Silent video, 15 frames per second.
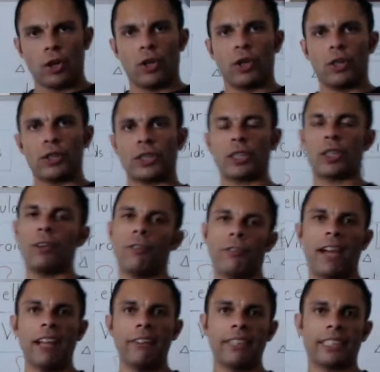So
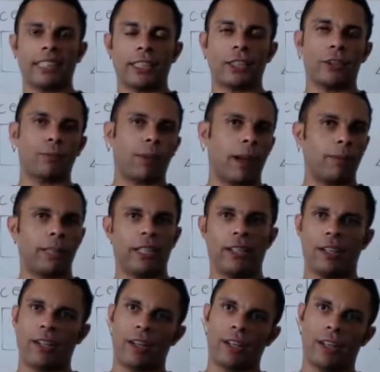viruses you've probably
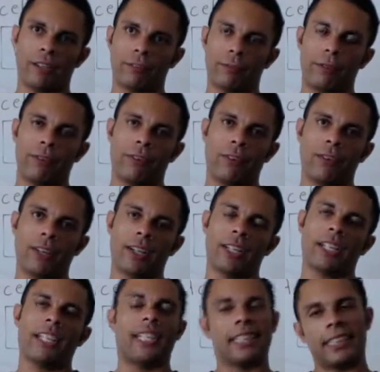heard of before.
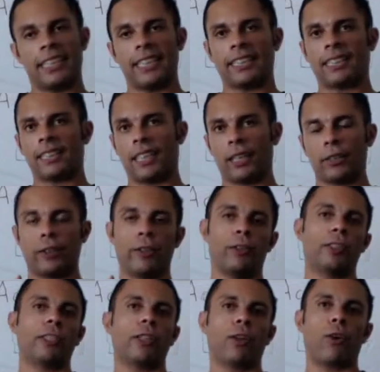This includes
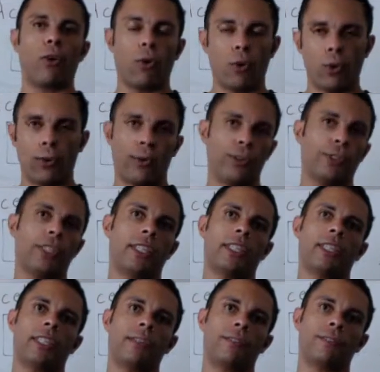the cold,
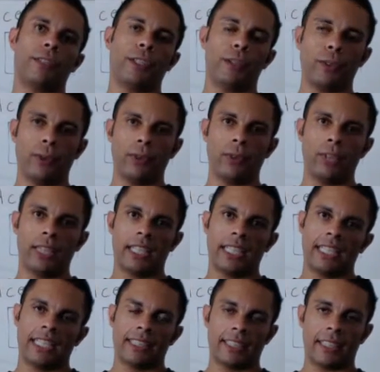the flu,
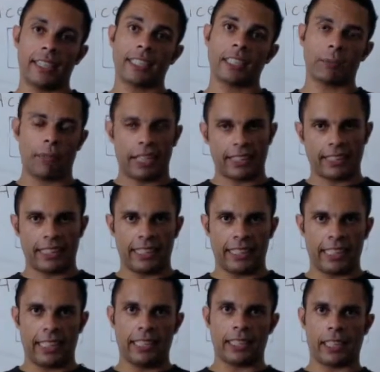there's some
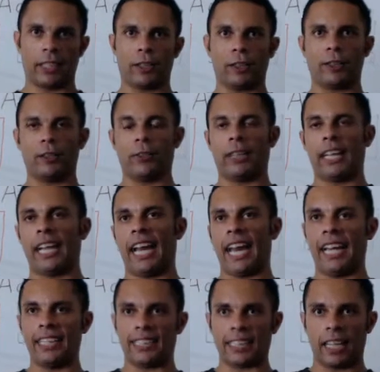STDs including
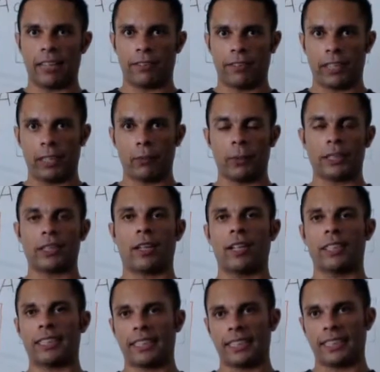HIV, which
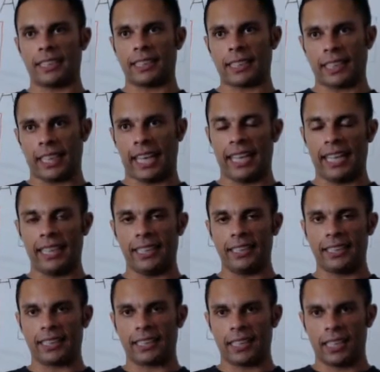causes
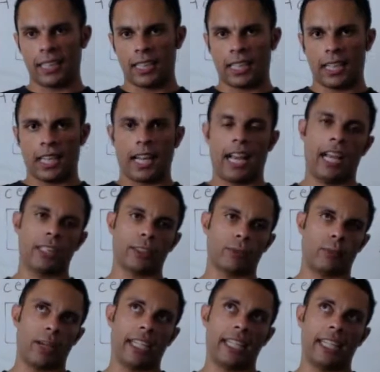AIDS, as
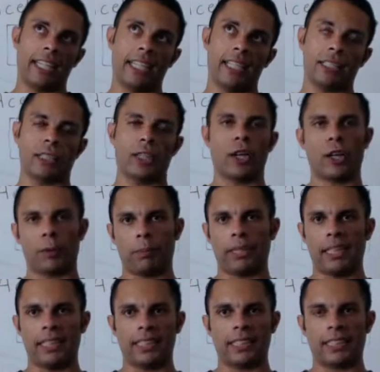well as
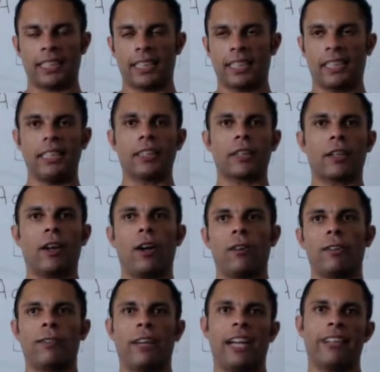herpes. These are all
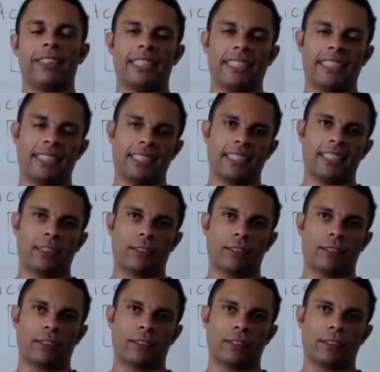viruses.